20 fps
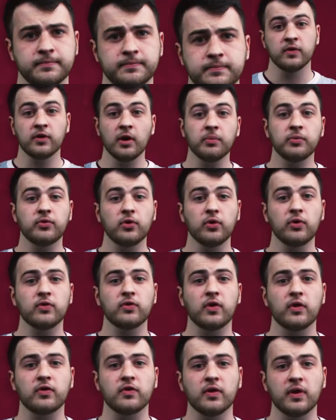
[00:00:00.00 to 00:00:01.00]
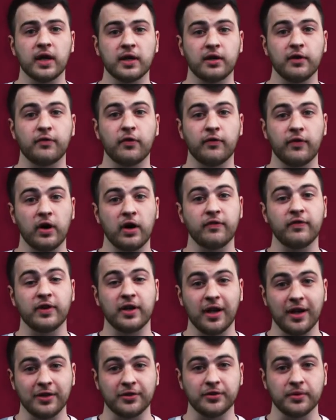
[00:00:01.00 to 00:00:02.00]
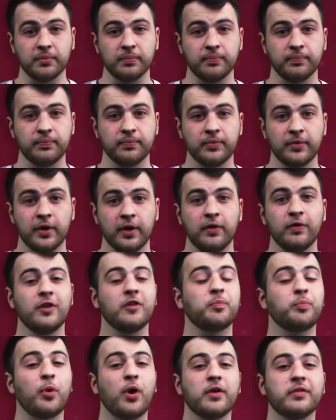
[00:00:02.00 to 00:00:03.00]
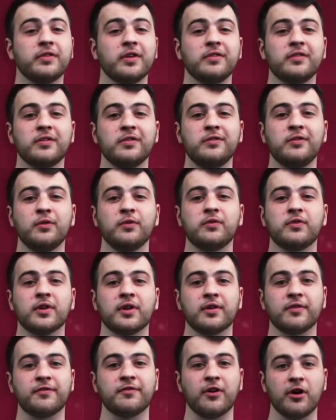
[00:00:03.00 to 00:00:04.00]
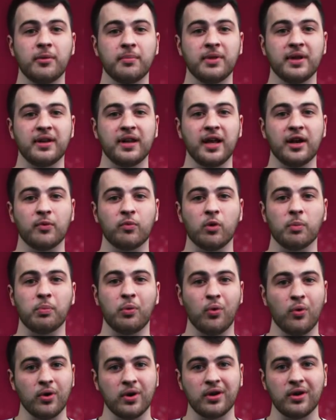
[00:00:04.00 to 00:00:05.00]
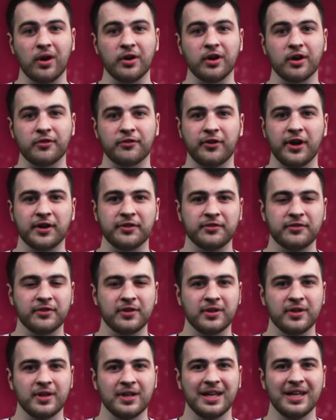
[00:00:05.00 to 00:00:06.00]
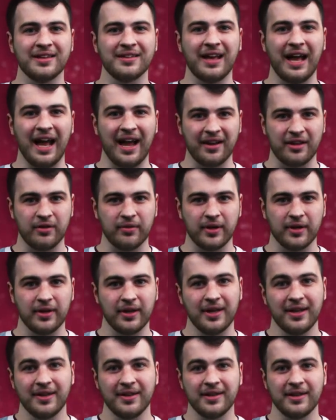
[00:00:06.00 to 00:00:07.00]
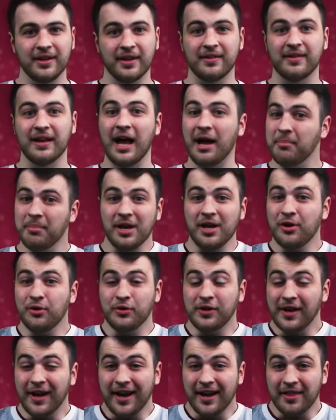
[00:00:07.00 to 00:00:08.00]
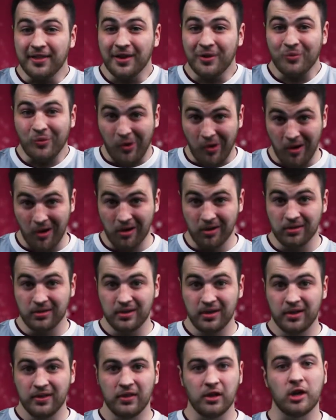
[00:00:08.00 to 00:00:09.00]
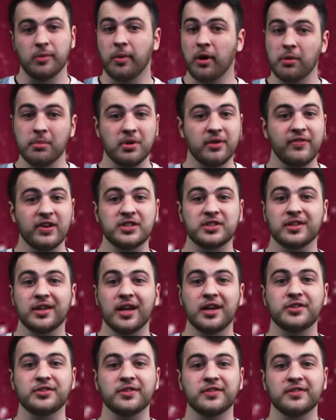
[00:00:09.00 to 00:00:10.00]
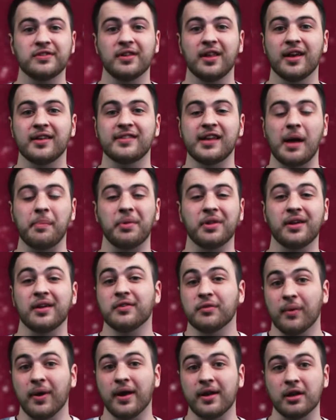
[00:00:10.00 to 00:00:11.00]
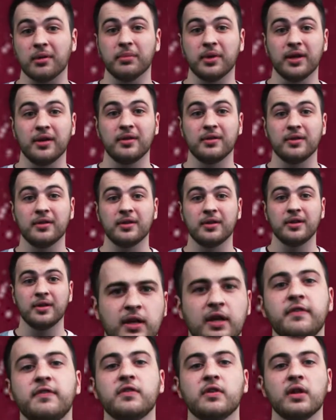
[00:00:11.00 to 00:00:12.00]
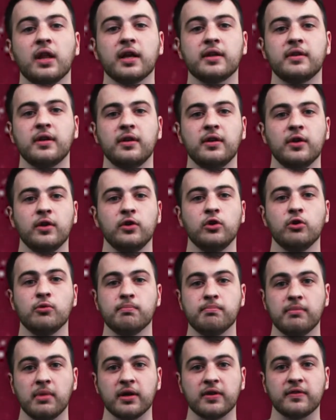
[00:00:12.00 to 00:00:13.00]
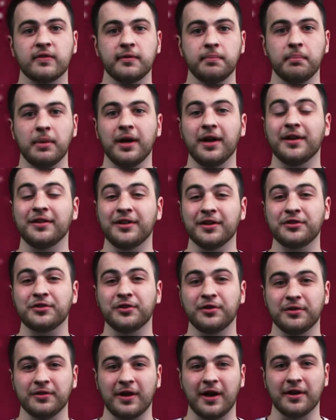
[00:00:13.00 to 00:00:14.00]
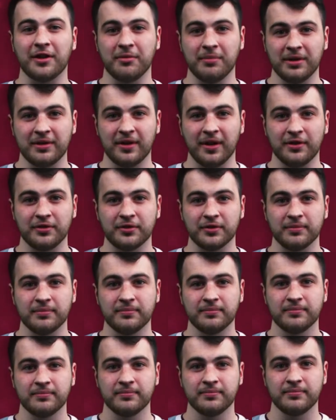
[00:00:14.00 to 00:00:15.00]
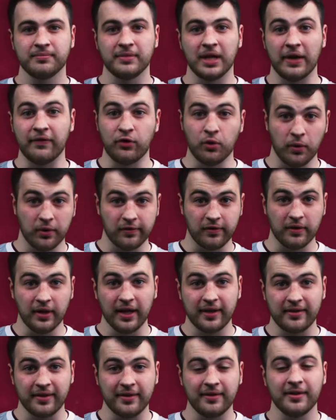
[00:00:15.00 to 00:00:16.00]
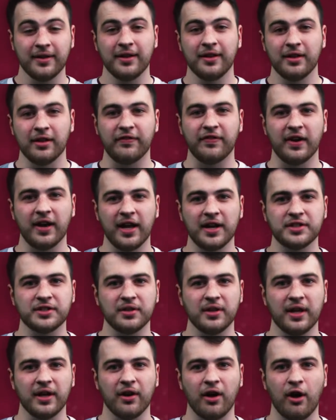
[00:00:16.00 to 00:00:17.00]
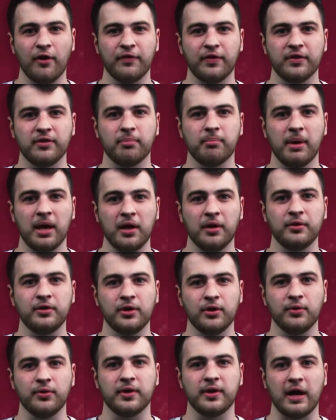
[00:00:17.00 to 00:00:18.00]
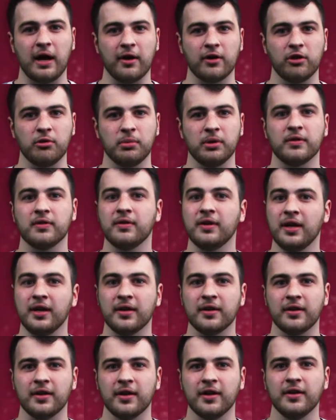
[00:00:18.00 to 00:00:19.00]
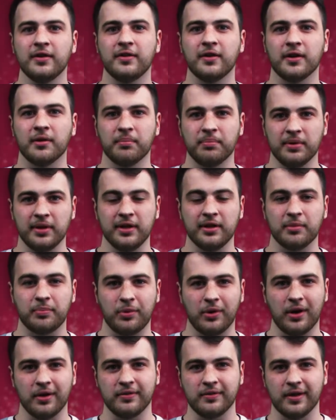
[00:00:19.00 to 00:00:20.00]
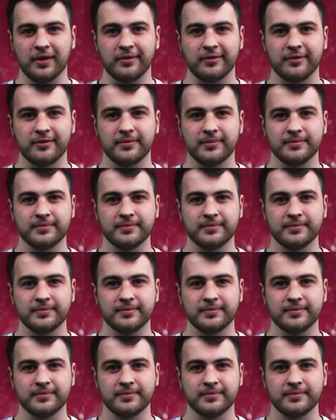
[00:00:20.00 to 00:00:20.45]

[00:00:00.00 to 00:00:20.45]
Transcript: Some students are selected for verification. This process is used to confirm the data reported on your FAFSA is accurate. It does not mean you did anything wrong. The Department of Education selects applicants randomly. If selected, you must submit additional documentation. If you were selected, the financial aid office mailed you the documents needed to complete the process.